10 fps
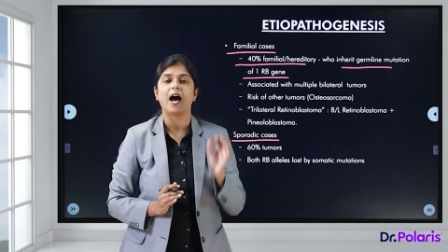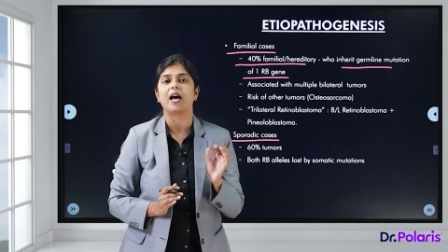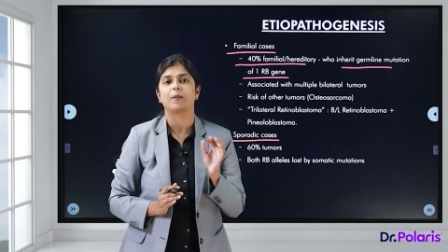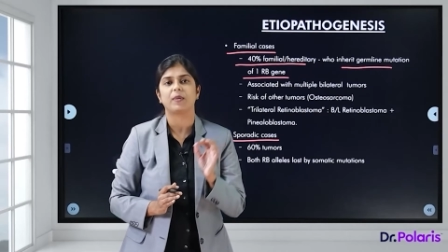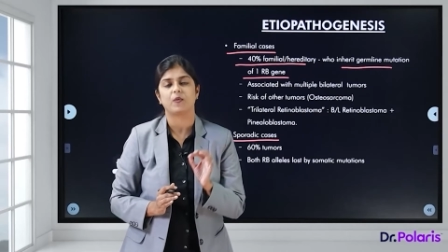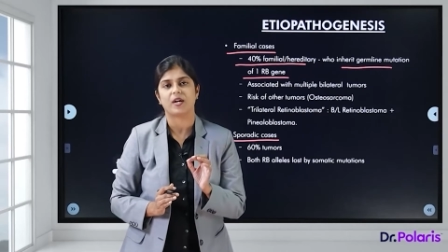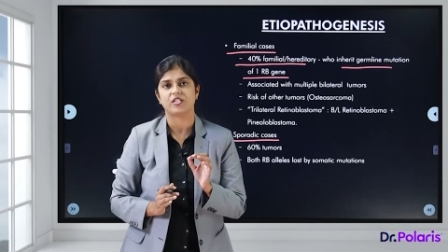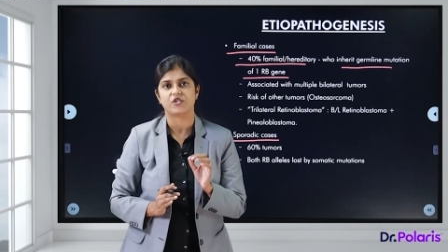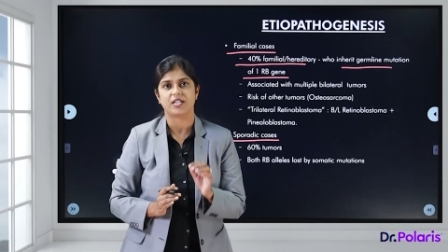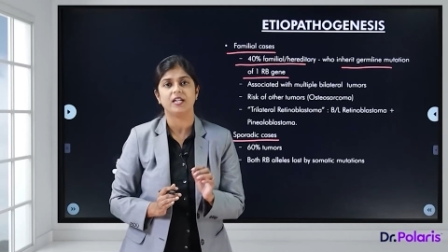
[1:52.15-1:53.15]

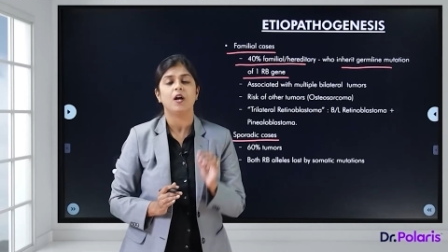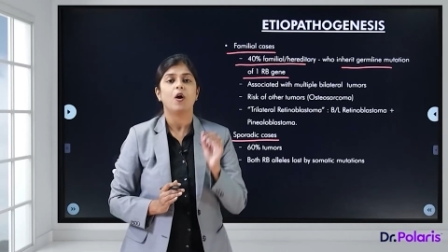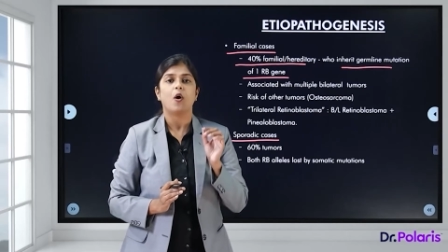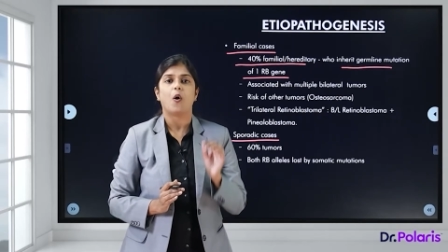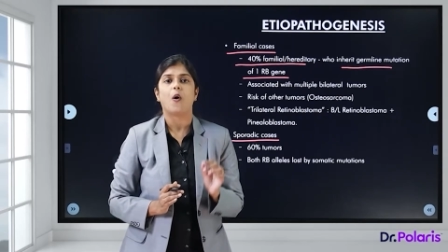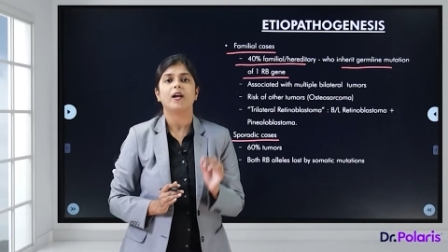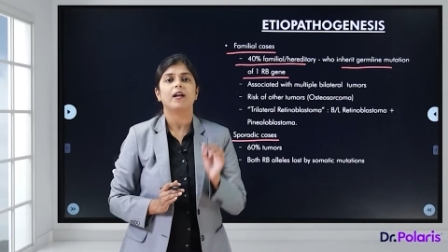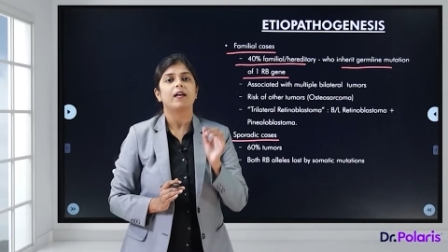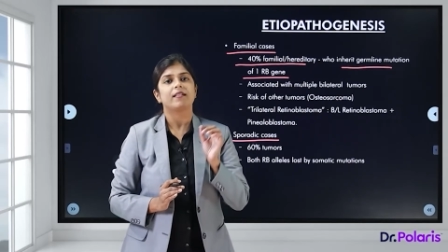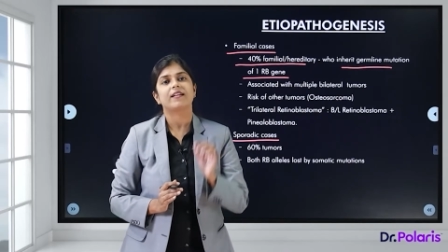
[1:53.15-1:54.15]
RB1 gene or
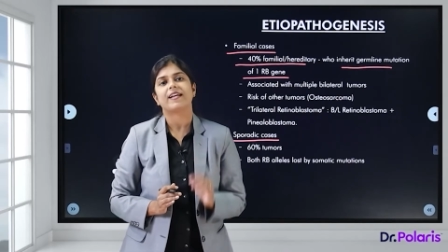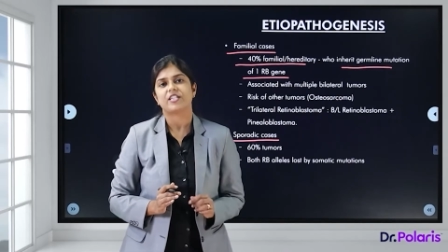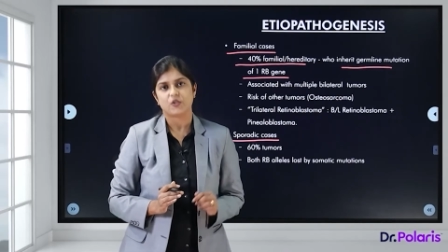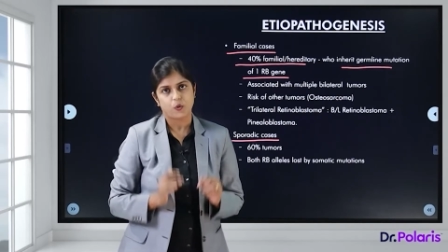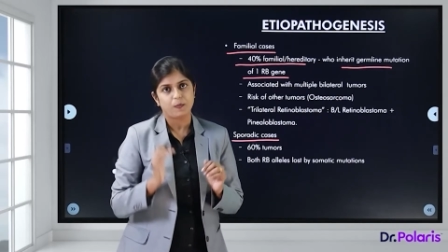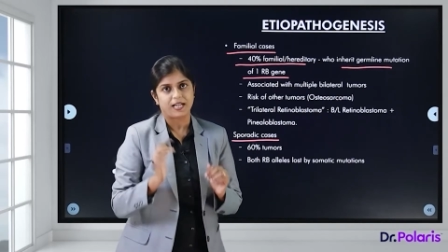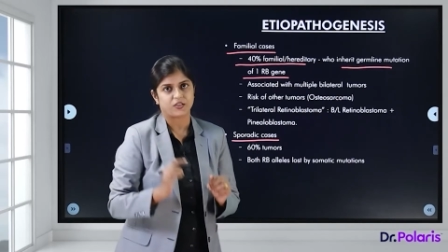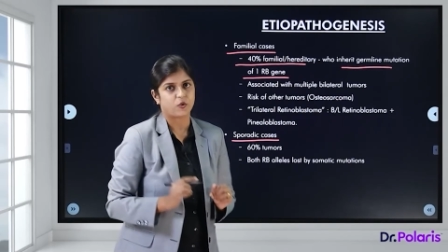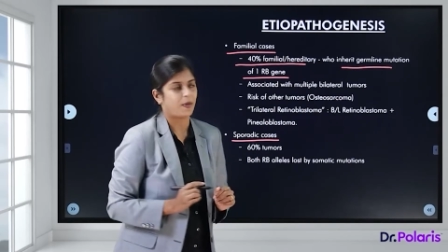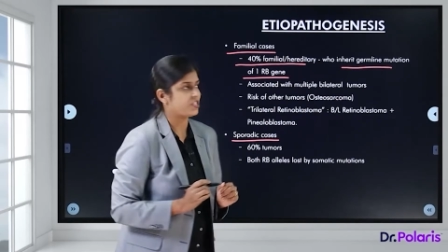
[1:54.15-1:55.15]
the
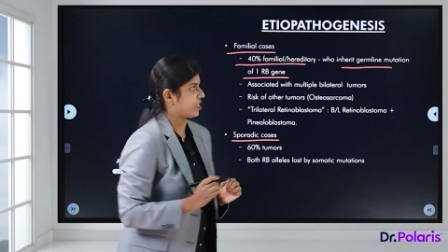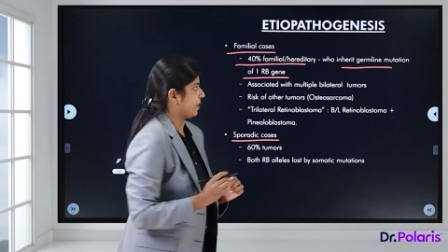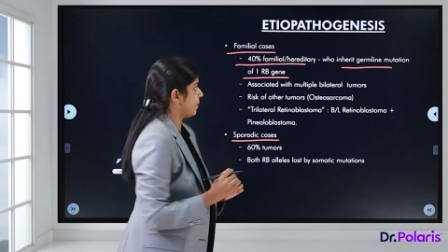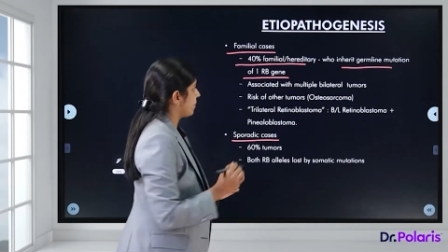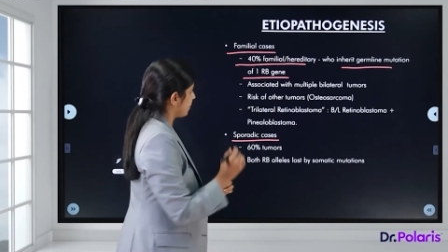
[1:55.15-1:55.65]
retinoblastoma gene.